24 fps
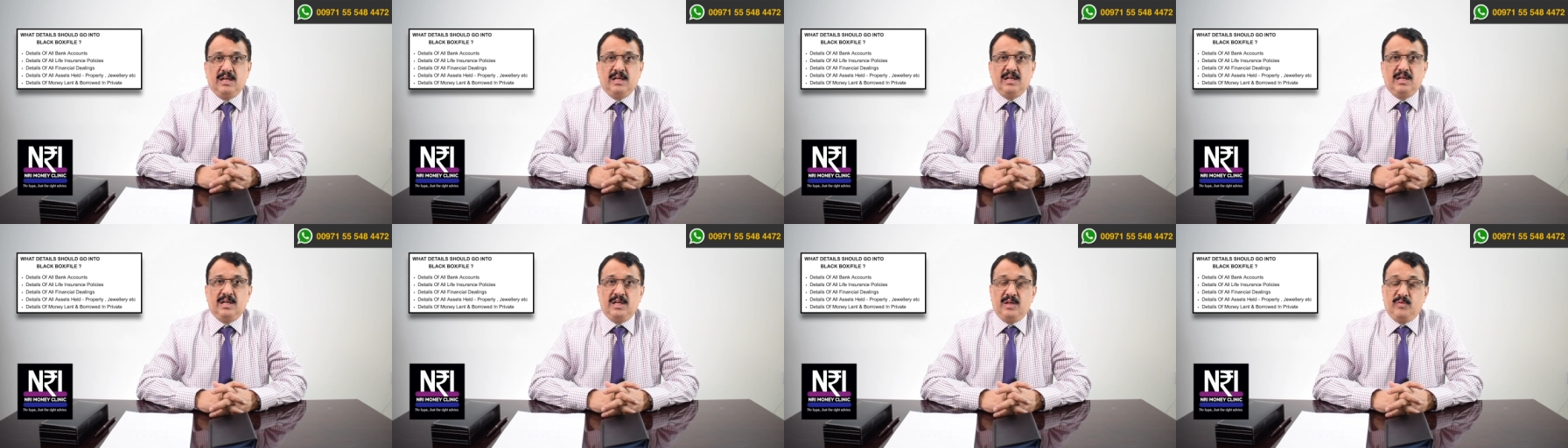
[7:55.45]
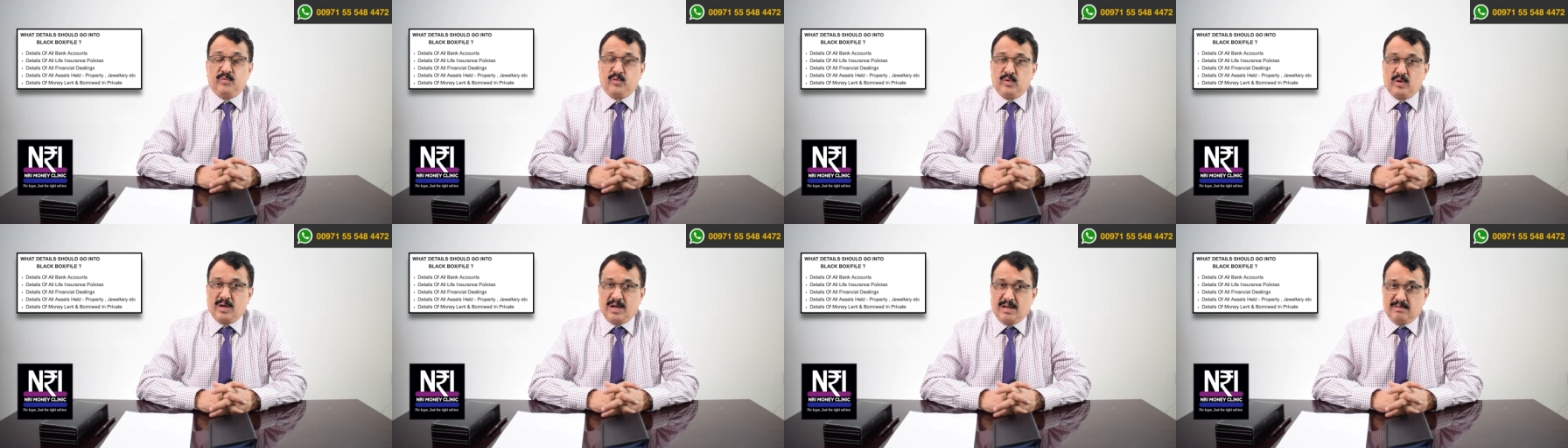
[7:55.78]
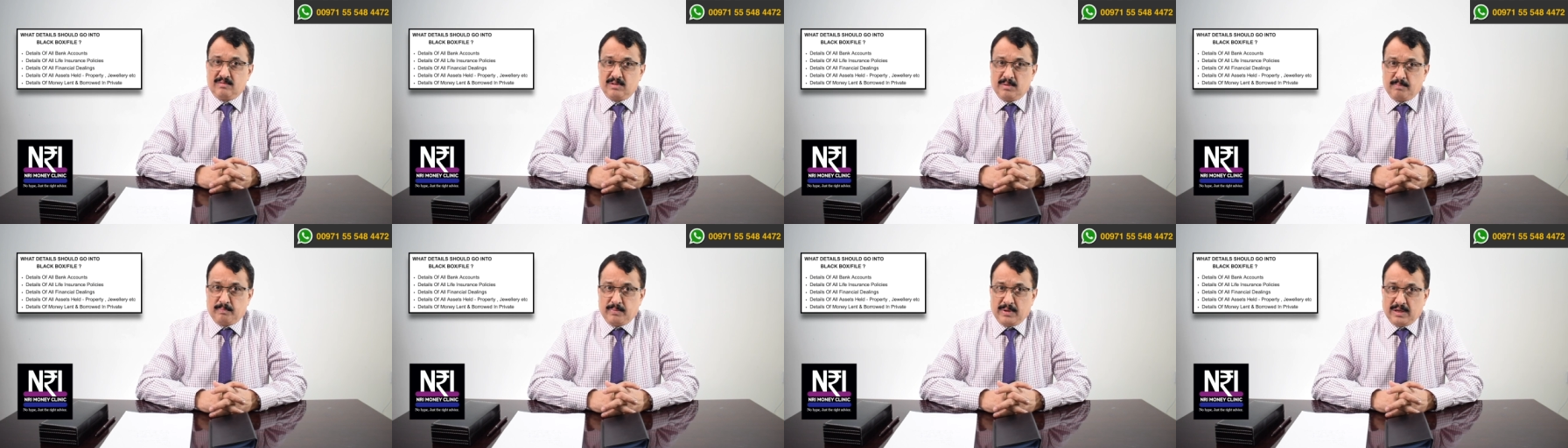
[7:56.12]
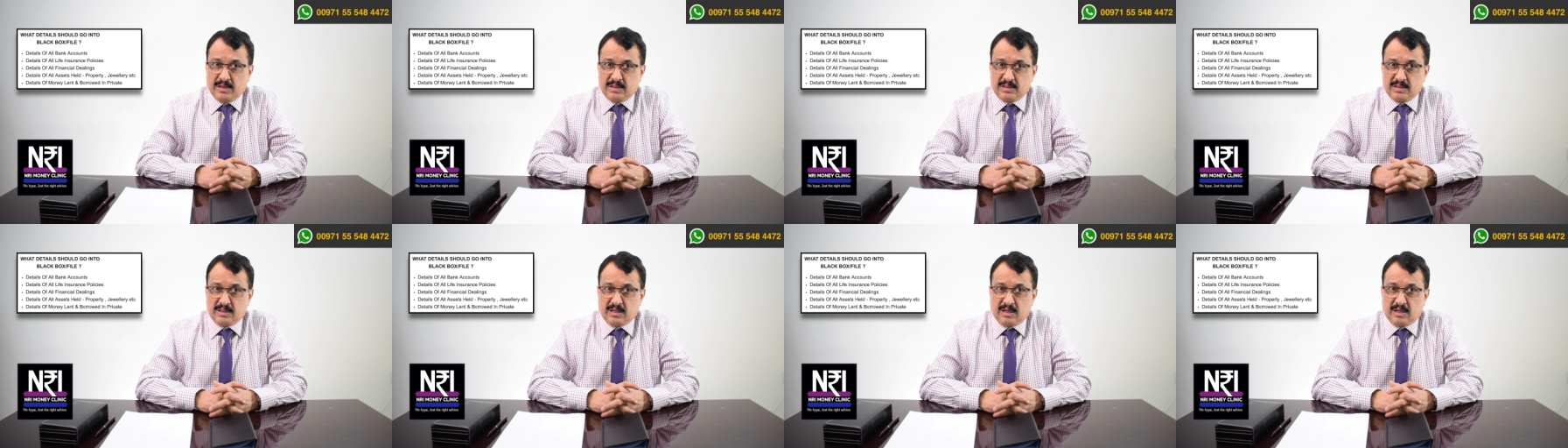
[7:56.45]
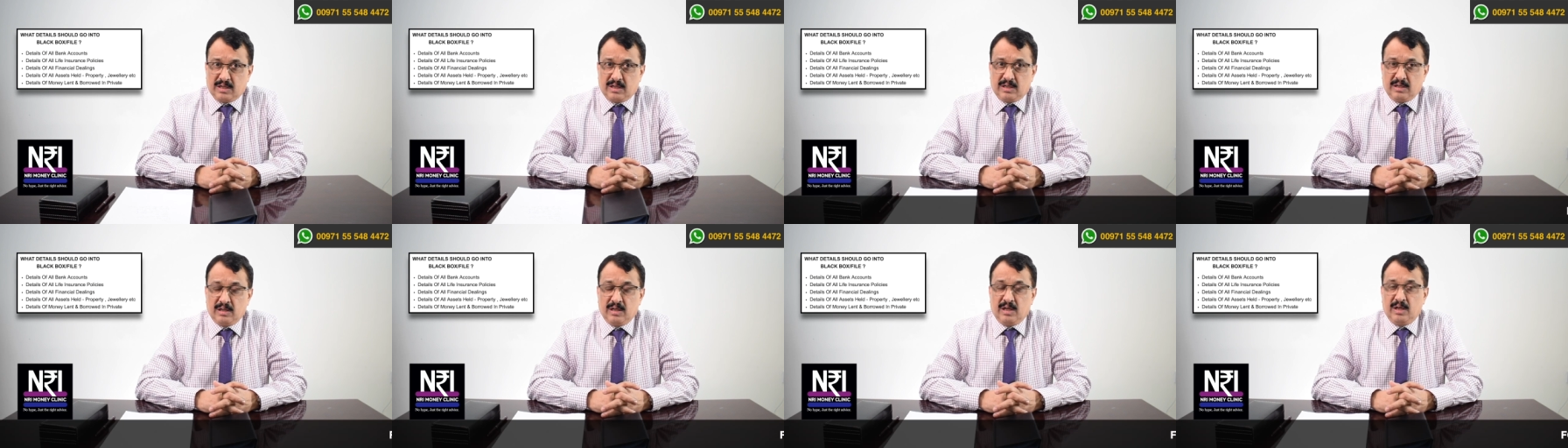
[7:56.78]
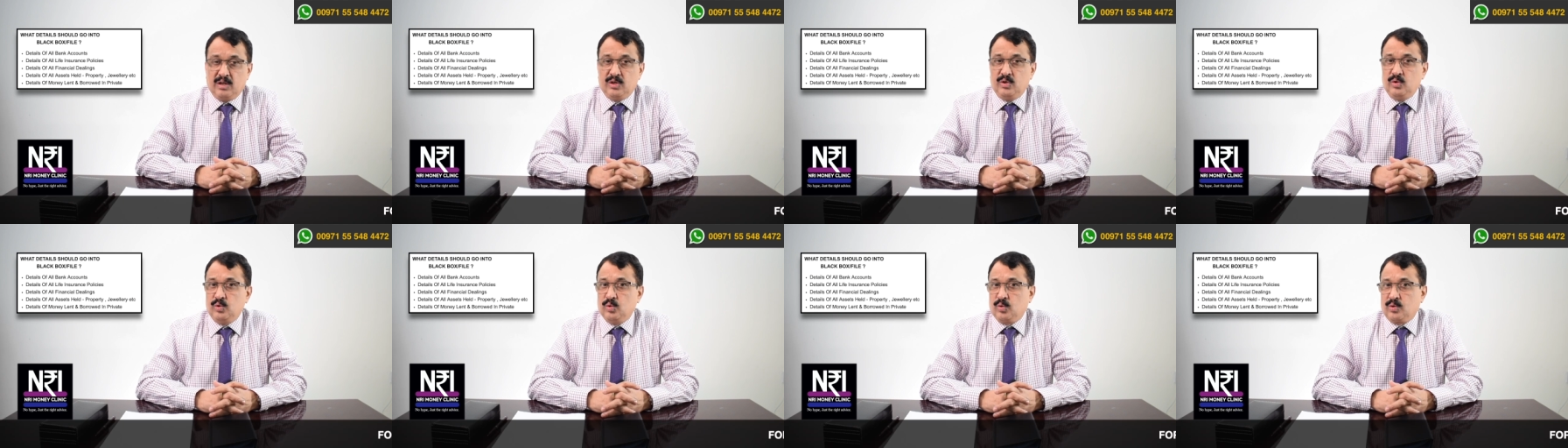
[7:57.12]
if you have the PAN card,
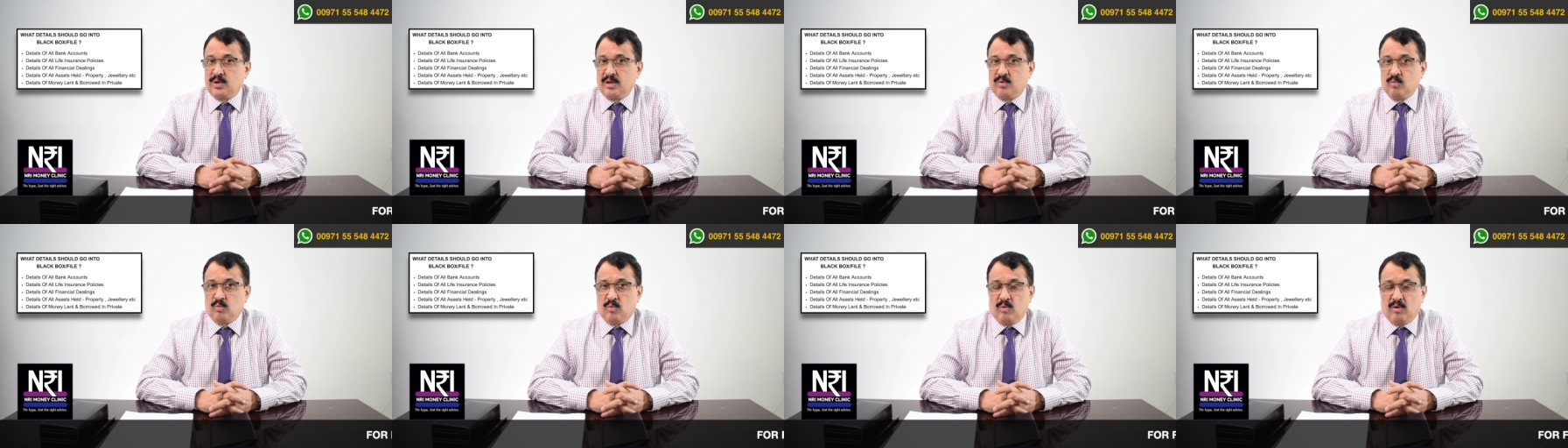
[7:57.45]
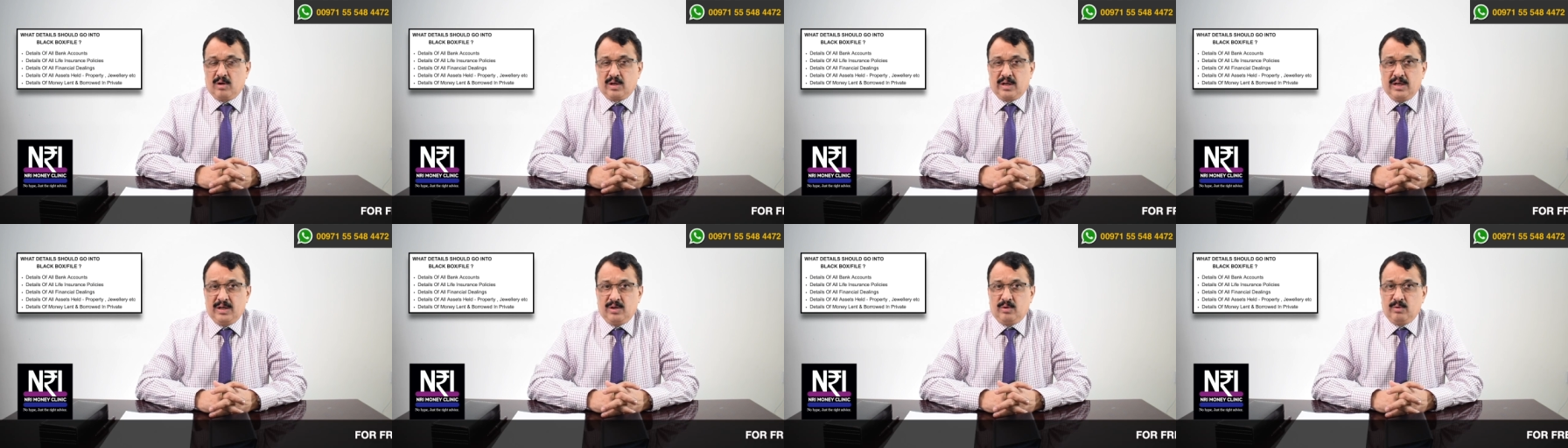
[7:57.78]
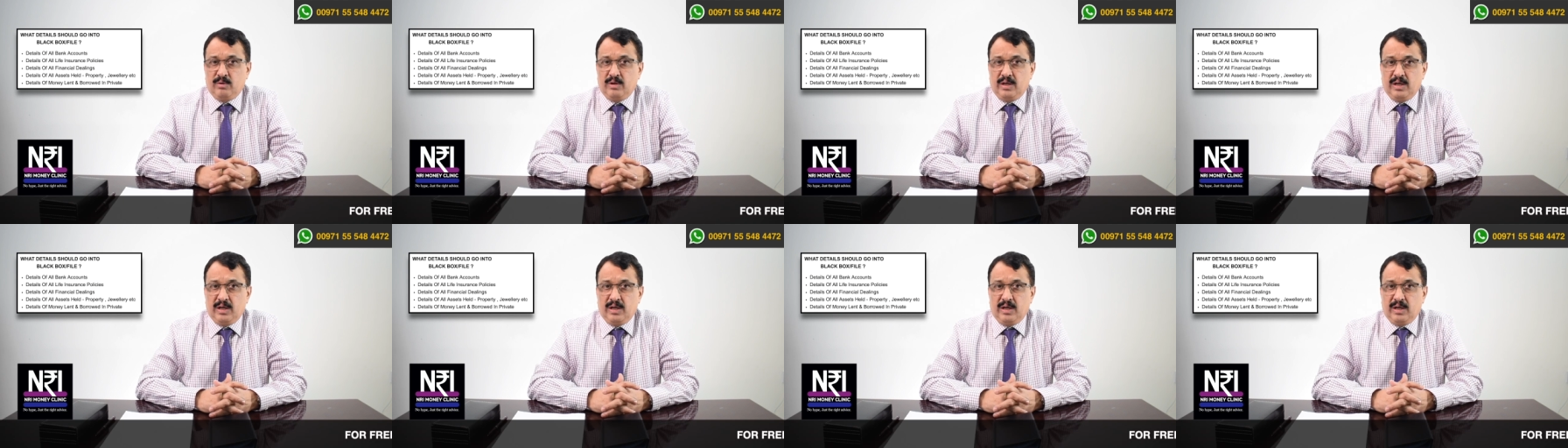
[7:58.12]
you can walk into